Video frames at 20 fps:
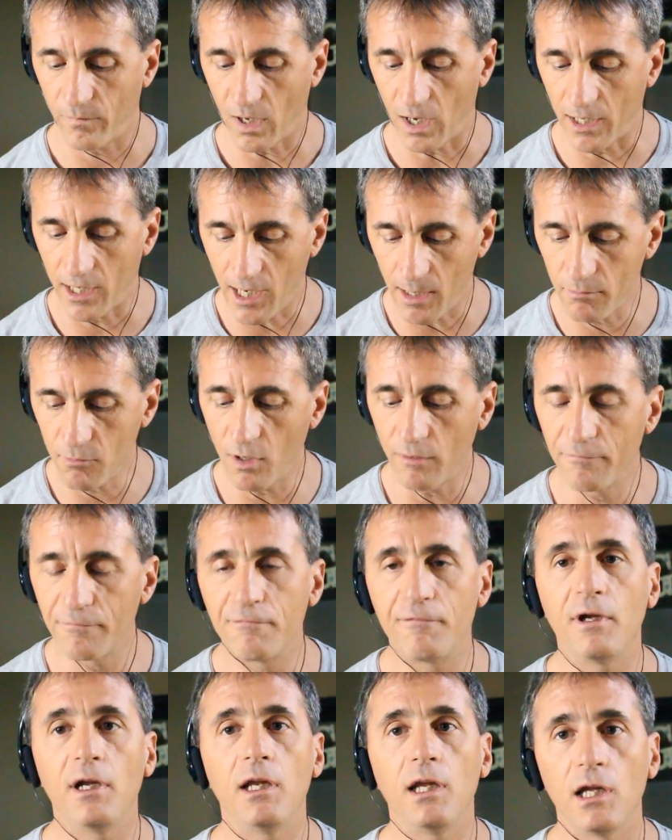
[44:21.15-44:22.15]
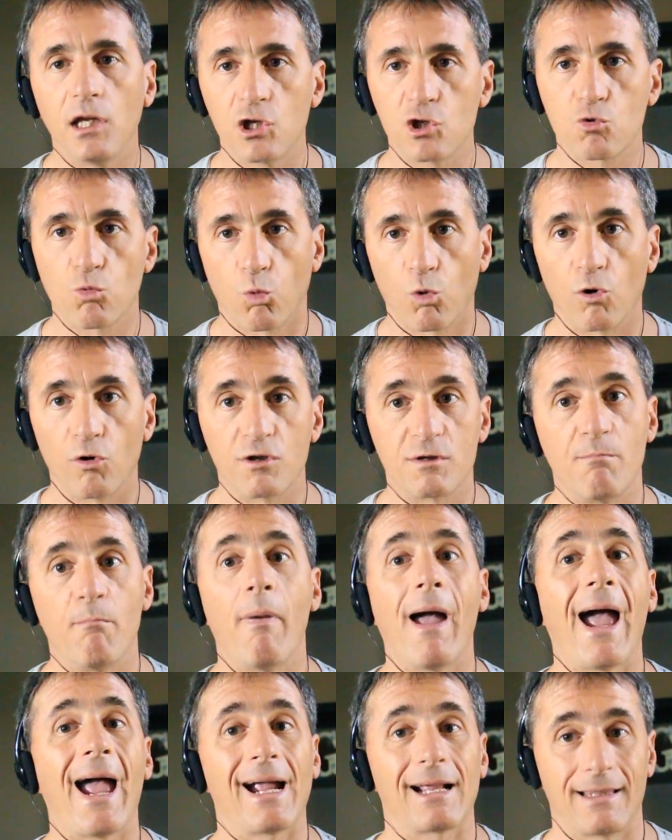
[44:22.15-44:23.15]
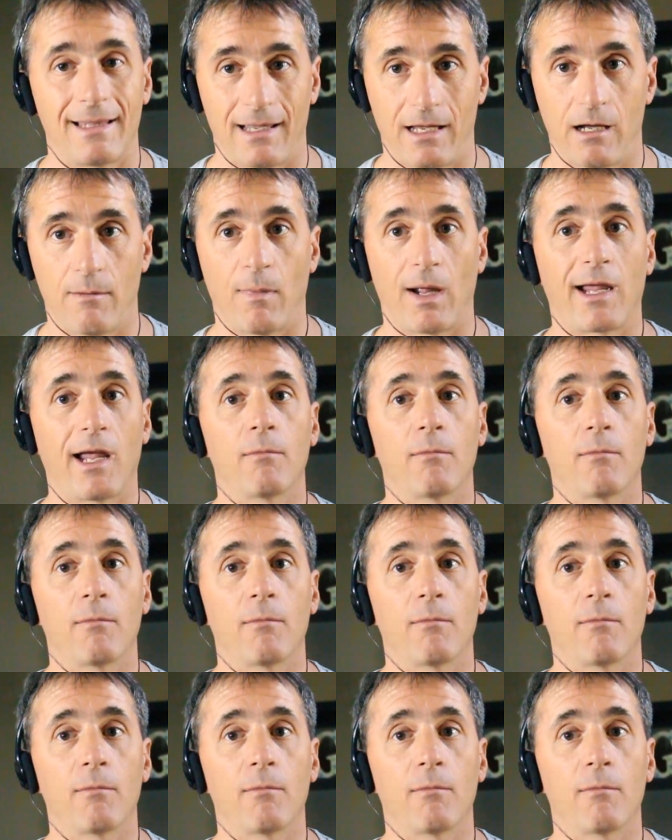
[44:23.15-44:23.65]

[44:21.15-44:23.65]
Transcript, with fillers: I kept on feeding his words back to him.